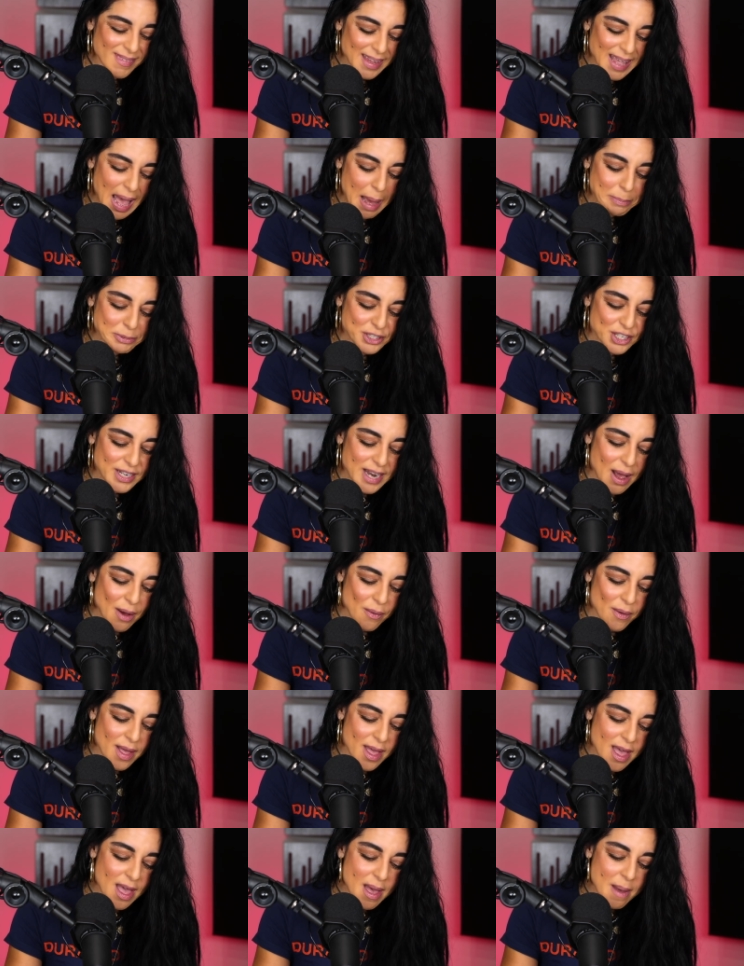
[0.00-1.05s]
caption now,
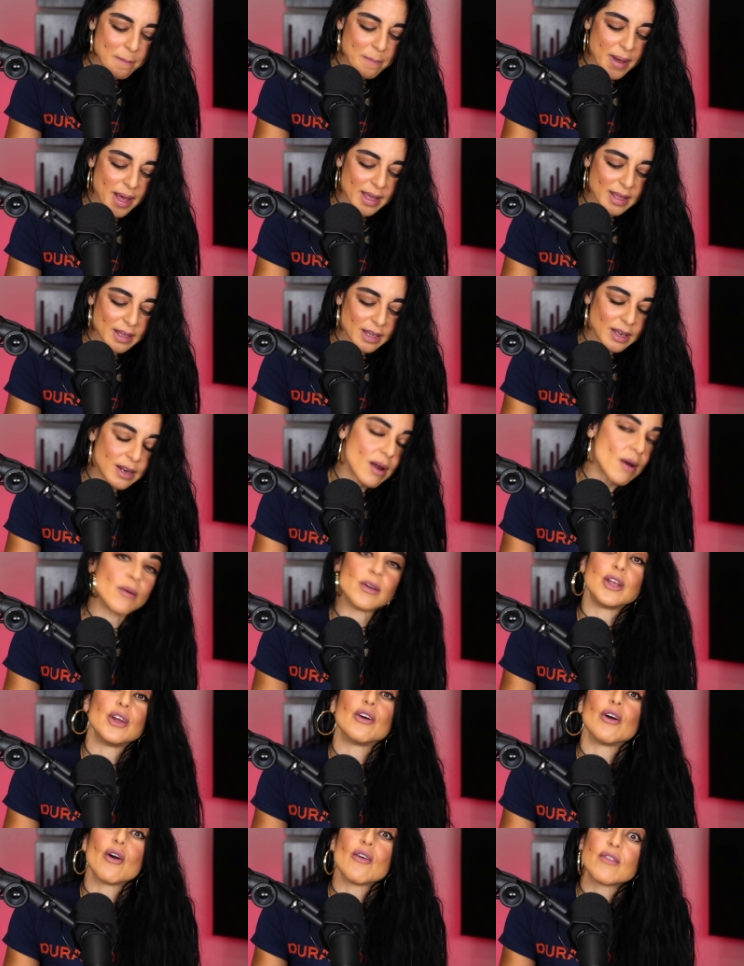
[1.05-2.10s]
but you know,
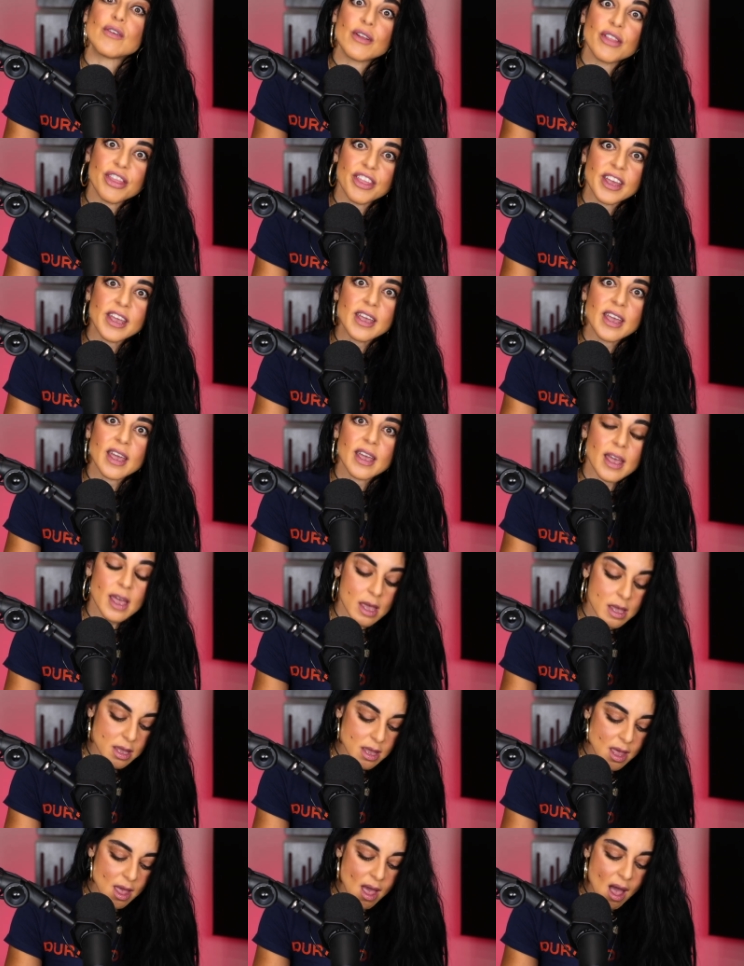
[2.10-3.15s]
you're overthinking
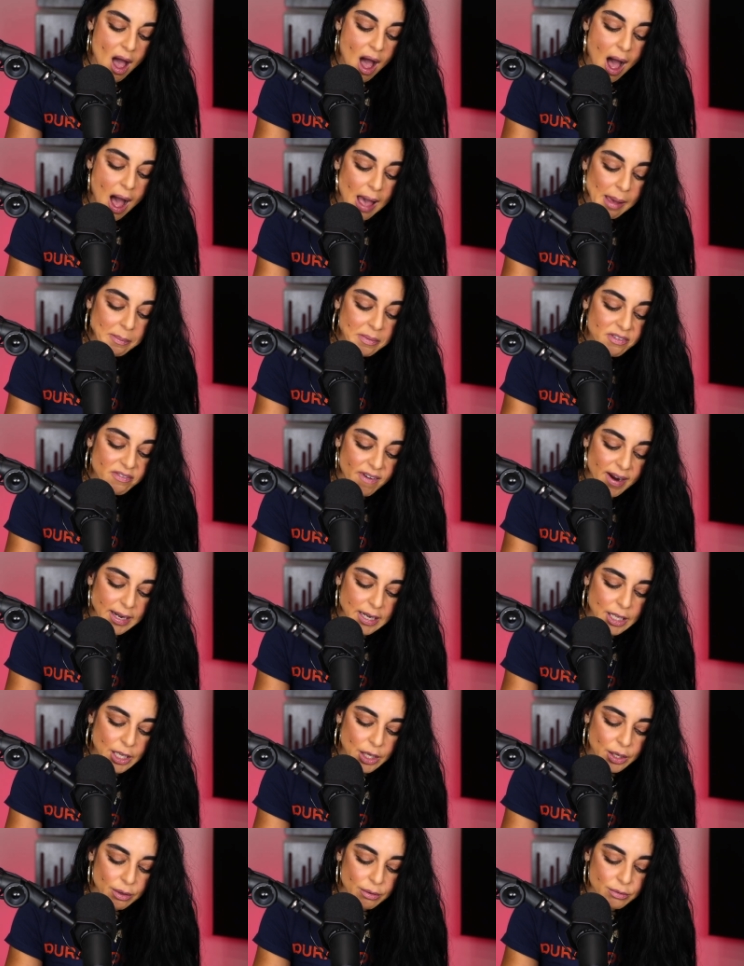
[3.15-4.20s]
it. I'm
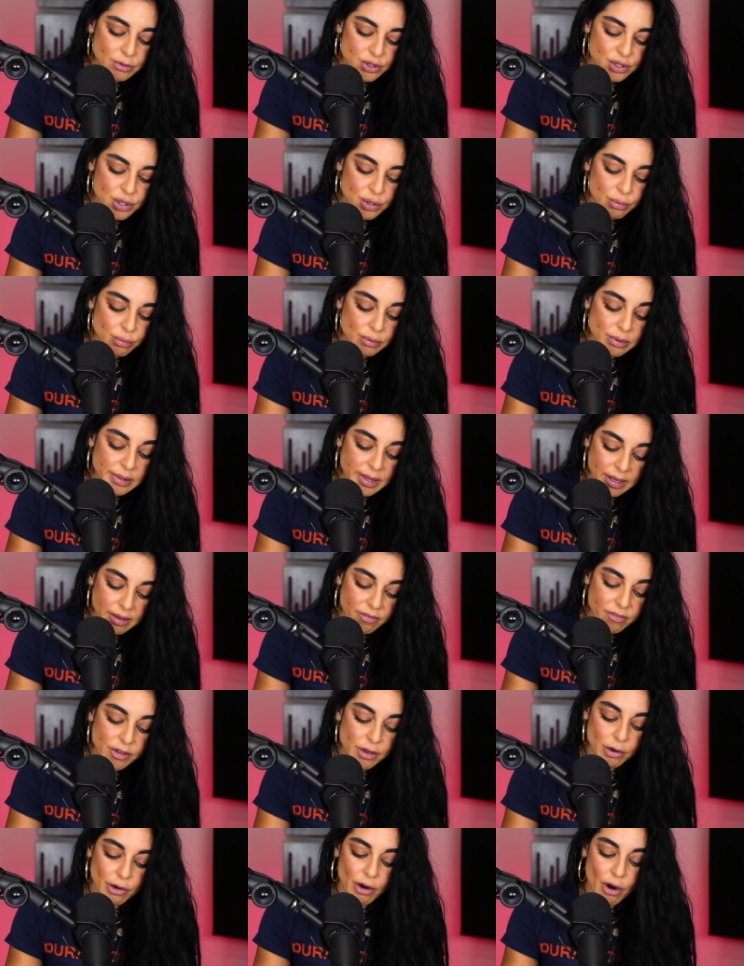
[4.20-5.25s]
inviting you to live
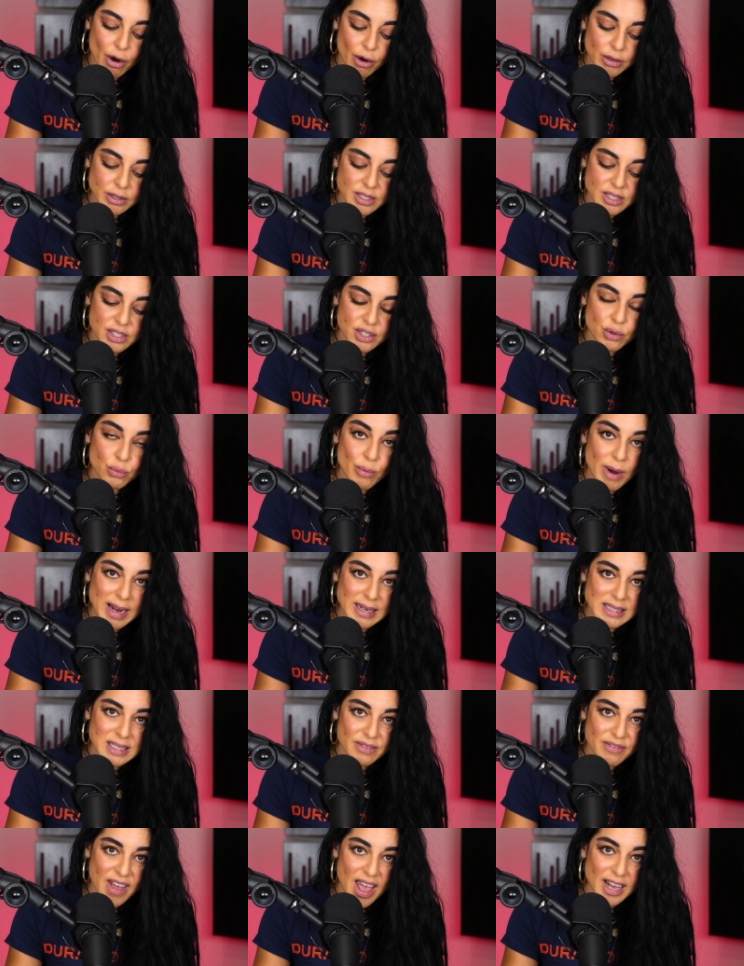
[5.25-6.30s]
your heart's
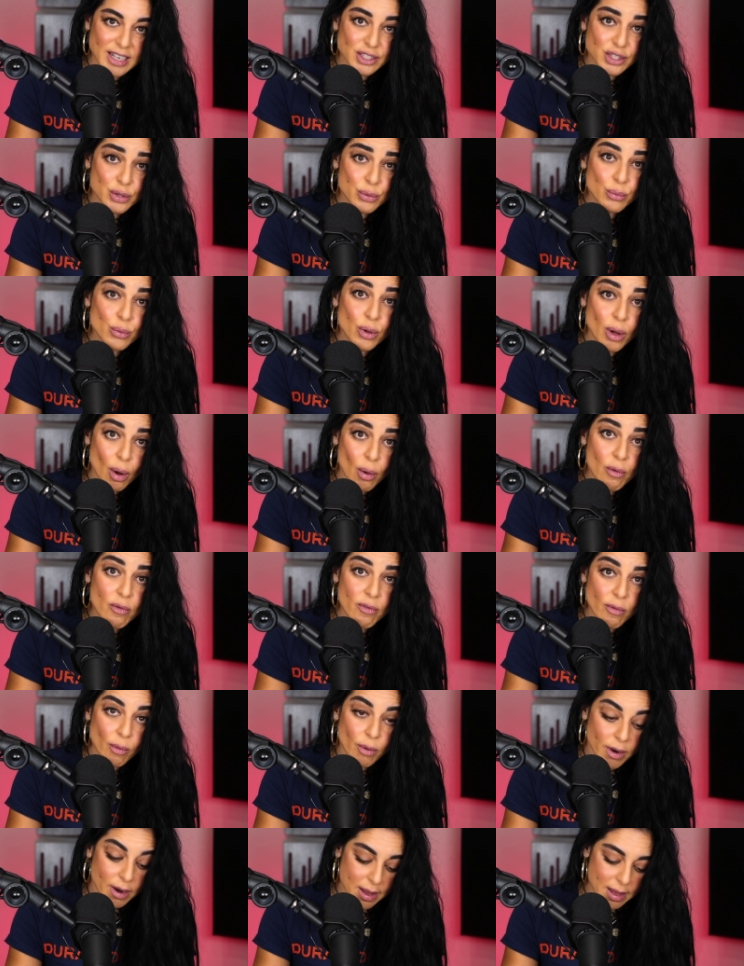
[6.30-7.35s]
directive and to go
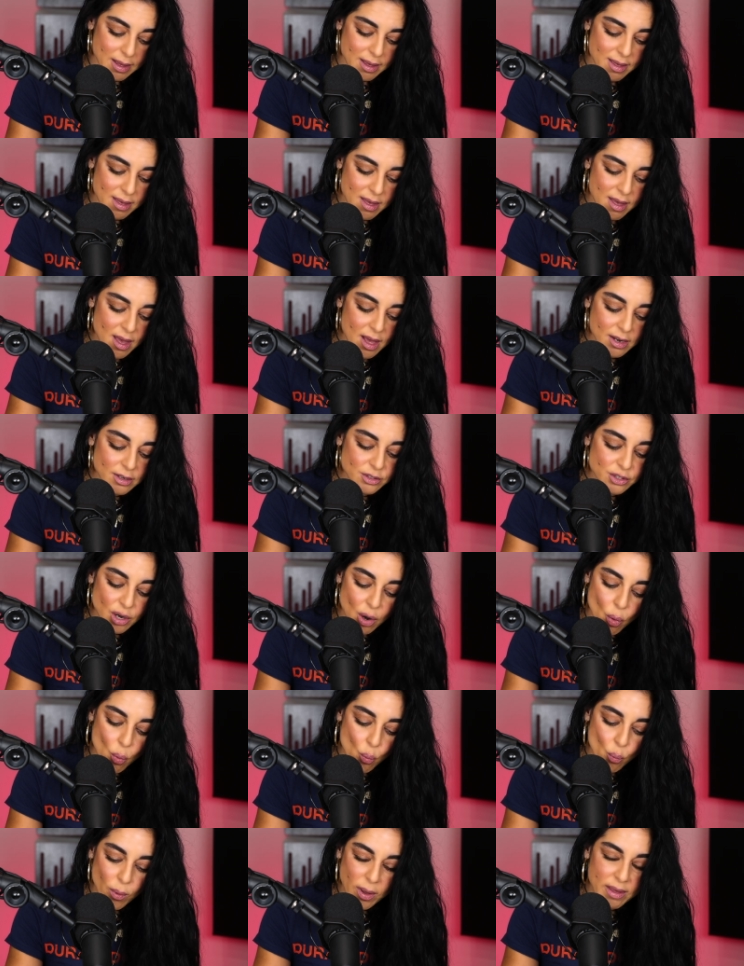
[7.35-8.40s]
for it.
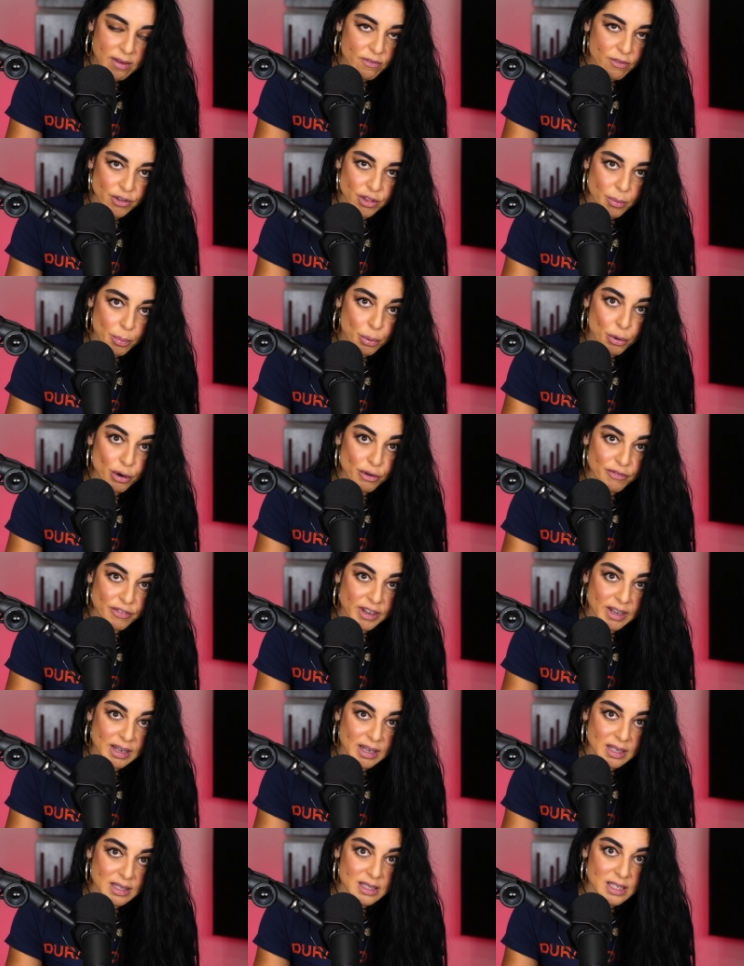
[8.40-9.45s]
Don't wait for the
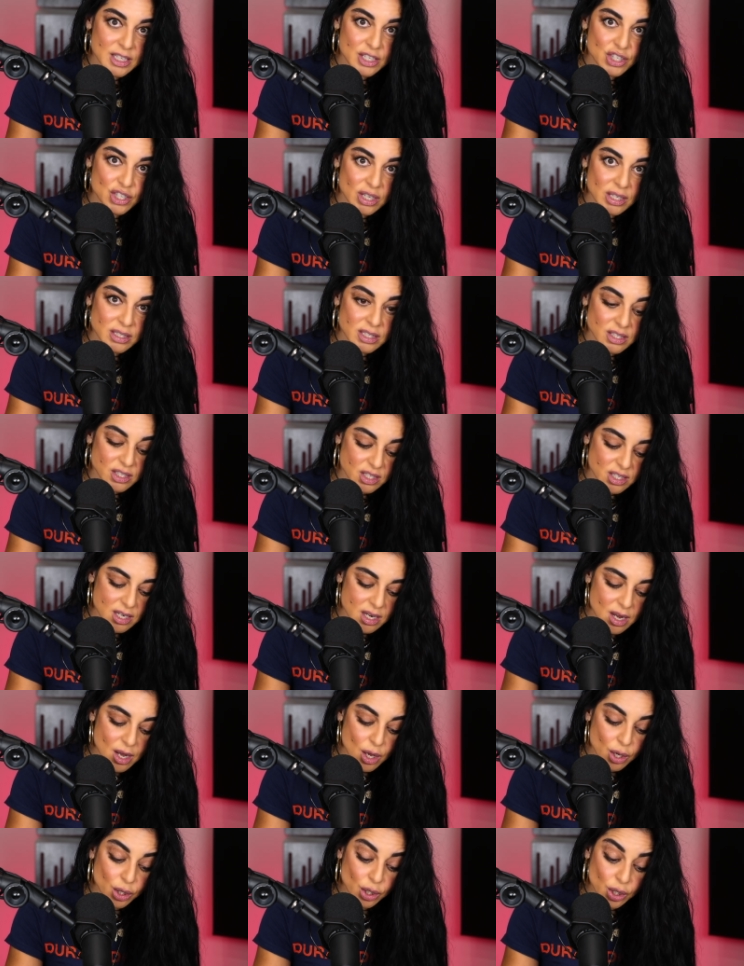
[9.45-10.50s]
perfect conditions.
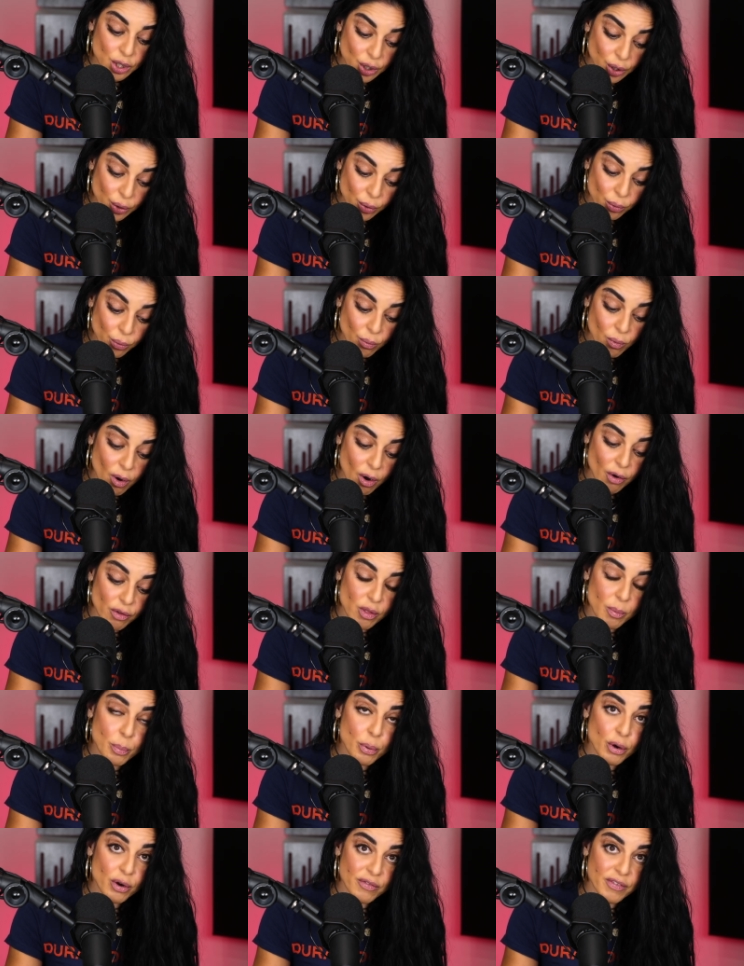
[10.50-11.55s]
You are the
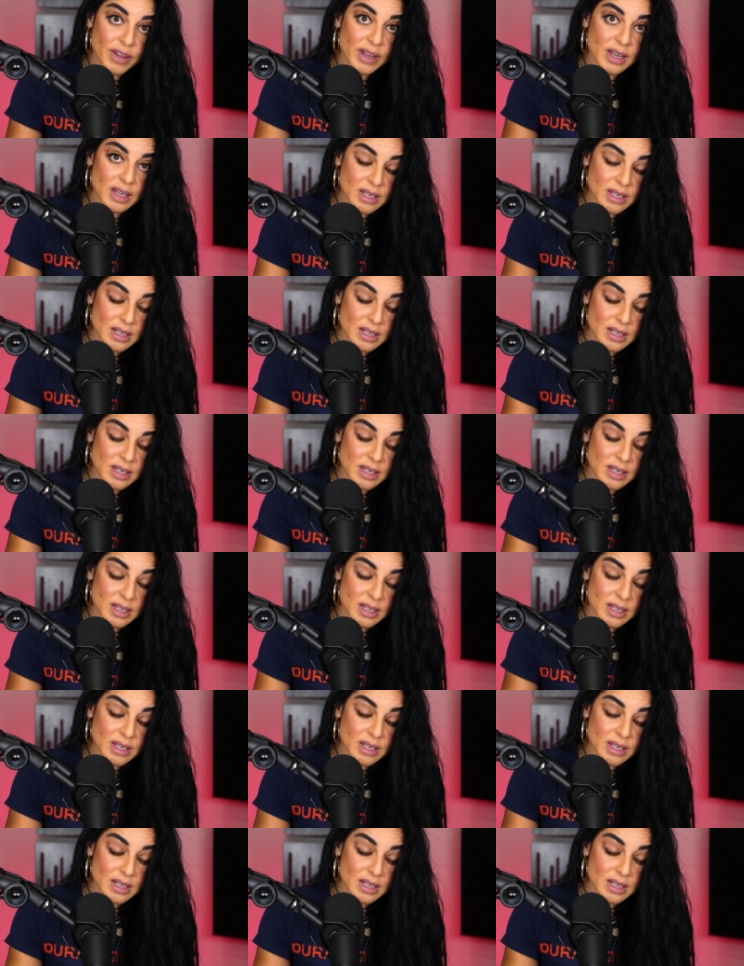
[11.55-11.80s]
perfect